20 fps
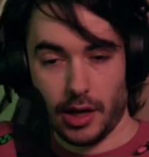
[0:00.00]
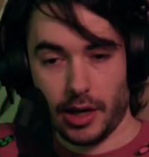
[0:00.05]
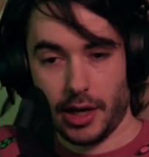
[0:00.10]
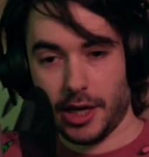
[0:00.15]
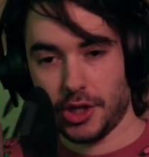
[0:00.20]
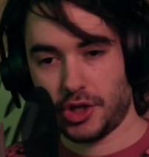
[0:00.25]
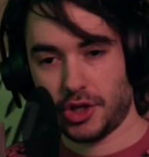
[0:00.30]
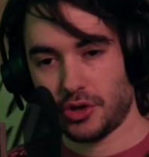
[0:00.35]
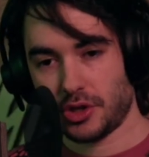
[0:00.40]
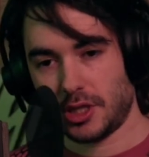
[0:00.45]

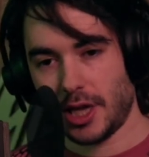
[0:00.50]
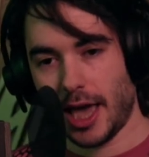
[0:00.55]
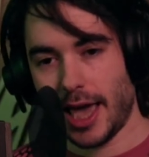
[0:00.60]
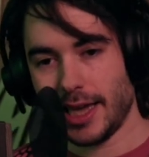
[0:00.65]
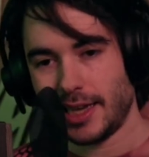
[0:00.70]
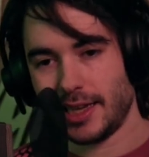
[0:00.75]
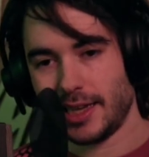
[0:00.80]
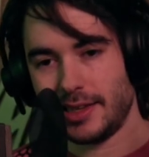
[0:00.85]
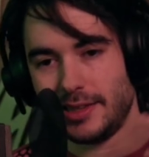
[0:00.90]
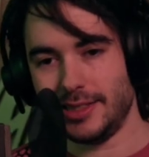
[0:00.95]
Is you're
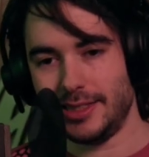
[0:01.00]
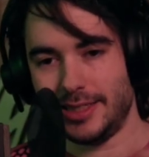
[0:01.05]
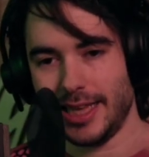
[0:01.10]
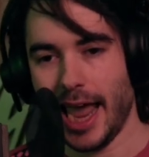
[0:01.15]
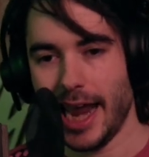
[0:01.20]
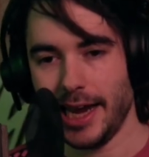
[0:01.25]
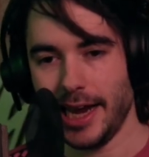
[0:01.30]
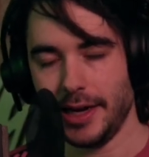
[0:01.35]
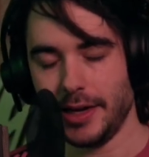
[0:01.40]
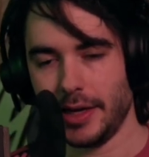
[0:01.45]
taking
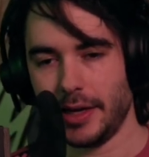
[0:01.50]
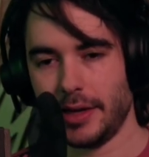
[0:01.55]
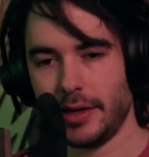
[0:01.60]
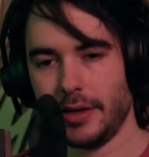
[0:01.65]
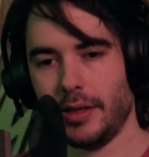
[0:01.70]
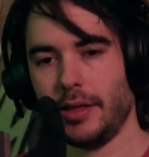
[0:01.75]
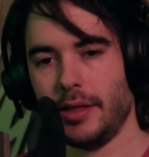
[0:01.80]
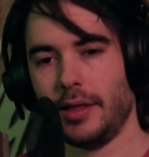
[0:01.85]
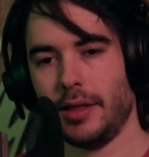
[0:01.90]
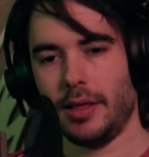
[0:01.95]
data
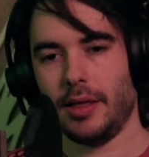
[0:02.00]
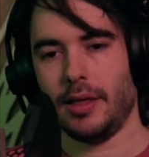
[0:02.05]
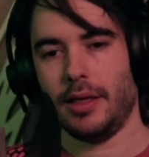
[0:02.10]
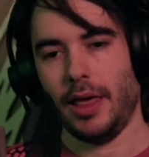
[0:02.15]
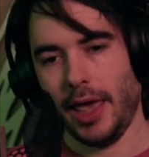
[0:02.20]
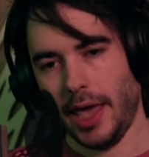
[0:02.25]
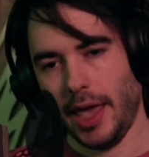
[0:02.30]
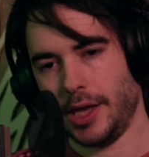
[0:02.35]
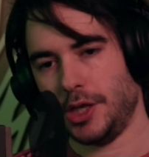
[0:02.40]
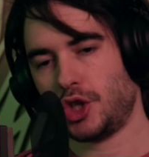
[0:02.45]

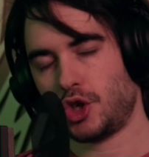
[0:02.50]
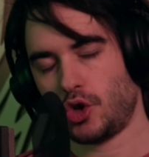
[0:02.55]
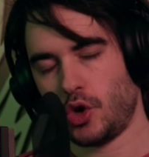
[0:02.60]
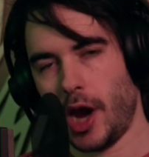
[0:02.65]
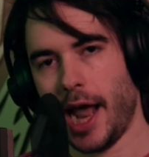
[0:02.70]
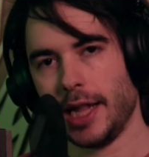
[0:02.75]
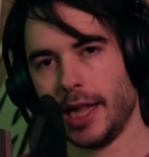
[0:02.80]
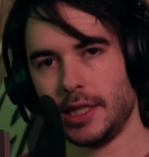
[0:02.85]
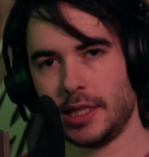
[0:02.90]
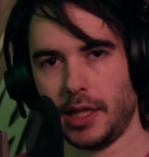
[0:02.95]
and
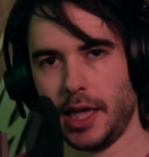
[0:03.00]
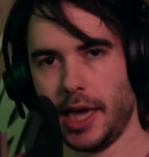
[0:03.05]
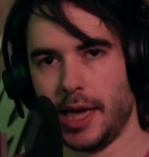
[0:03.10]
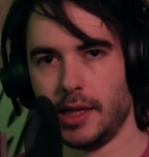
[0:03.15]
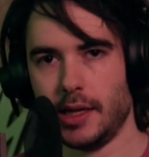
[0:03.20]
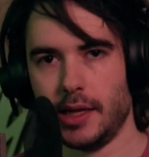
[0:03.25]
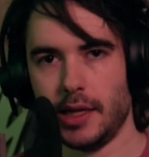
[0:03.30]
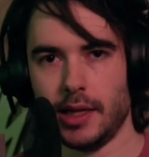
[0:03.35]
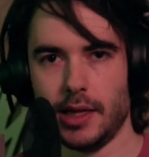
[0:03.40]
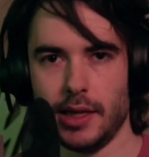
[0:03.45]

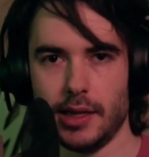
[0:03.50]
translating it